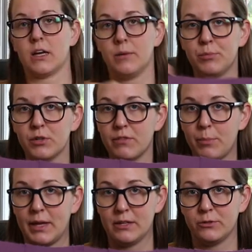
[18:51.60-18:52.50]
couple of the
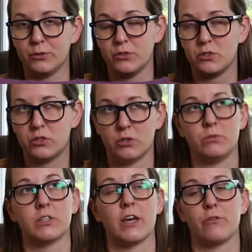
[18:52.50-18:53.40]
panels
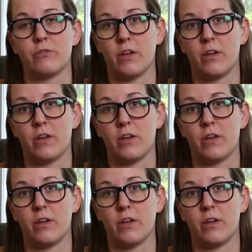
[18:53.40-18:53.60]
sewn together